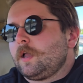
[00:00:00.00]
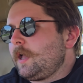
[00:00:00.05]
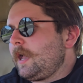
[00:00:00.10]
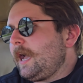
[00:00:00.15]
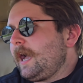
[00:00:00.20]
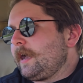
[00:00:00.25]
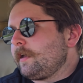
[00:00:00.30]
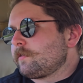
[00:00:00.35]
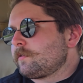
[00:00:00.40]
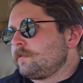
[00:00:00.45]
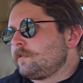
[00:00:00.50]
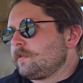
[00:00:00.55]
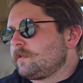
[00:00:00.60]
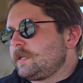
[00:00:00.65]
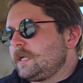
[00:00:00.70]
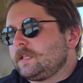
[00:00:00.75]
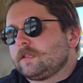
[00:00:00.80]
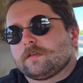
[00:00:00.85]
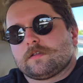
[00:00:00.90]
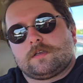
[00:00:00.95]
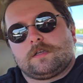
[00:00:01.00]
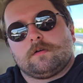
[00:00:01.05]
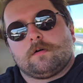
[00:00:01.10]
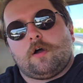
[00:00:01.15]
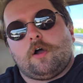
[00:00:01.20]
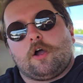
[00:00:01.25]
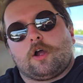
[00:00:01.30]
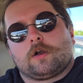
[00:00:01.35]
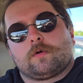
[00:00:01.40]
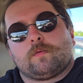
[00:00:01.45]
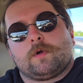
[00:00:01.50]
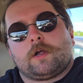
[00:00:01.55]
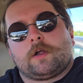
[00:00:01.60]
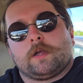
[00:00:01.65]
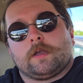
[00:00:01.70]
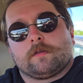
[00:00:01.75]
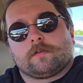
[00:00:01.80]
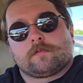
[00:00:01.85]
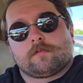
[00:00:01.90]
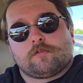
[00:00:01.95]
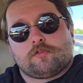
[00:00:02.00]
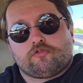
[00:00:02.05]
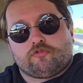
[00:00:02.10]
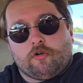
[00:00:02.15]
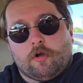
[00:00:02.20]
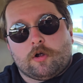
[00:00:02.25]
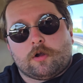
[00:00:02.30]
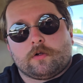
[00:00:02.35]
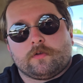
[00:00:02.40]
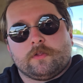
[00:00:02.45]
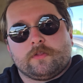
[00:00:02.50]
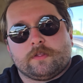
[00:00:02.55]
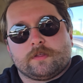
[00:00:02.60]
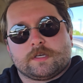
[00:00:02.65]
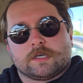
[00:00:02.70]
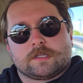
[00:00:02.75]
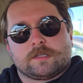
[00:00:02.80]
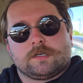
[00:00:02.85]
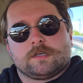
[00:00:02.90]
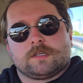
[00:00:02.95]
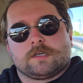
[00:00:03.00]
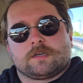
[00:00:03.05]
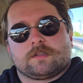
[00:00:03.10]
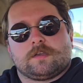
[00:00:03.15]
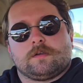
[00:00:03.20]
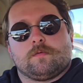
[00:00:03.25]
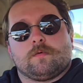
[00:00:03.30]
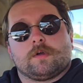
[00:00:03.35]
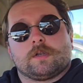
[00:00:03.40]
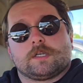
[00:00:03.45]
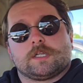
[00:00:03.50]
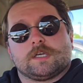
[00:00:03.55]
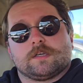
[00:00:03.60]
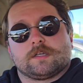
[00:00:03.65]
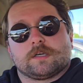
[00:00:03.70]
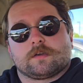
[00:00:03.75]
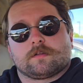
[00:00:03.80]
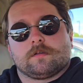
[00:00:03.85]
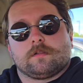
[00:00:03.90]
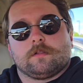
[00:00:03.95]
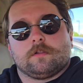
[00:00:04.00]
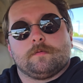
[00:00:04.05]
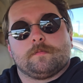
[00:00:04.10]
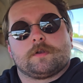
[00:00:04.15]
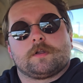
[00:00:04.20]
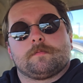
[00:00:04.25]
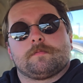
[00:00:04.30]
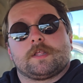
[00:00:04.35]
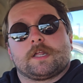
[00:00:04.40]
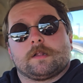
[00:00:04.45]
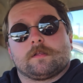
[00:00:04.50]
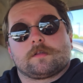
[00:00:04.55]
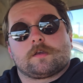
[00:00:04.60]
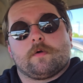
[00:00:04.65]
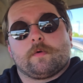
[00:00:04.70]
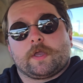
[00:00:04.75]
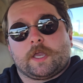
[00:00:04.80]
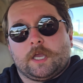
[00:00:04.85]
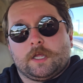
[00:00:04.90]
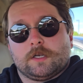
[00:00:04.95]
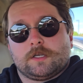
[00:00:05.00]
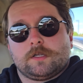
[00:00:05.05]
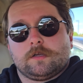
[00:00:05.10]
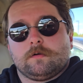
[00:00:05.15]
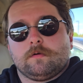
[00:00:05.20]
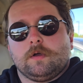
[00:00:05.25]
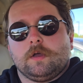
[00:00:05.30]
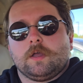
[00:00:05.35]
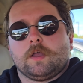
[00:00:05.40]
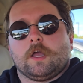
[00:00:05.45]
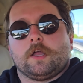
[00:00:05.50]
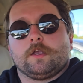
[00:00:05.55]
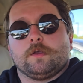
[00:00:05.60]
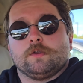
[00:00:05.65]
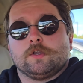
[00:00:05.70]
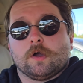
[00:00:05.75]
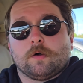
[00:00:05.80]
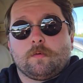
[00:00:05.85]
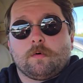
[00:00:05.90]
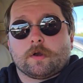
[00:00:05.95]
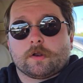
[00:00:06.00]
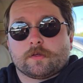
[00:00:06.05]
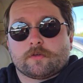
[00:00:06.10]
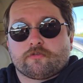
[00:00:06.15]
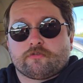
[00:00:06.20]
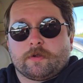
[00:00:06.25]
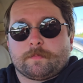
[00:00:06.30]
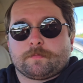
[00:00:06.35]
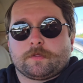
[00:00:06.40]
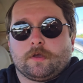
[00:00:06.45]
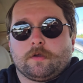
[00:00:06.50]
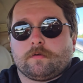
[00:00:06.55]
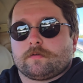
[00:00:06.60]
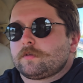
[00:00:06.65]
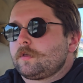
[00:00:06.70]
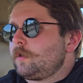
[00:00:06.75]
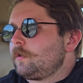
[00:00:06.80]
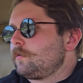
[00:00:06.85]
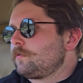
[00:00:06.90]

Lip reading: as the stainless steel hardware is stronger than the 6061 T6 aluminum that it's going into, and you don't want to strip those.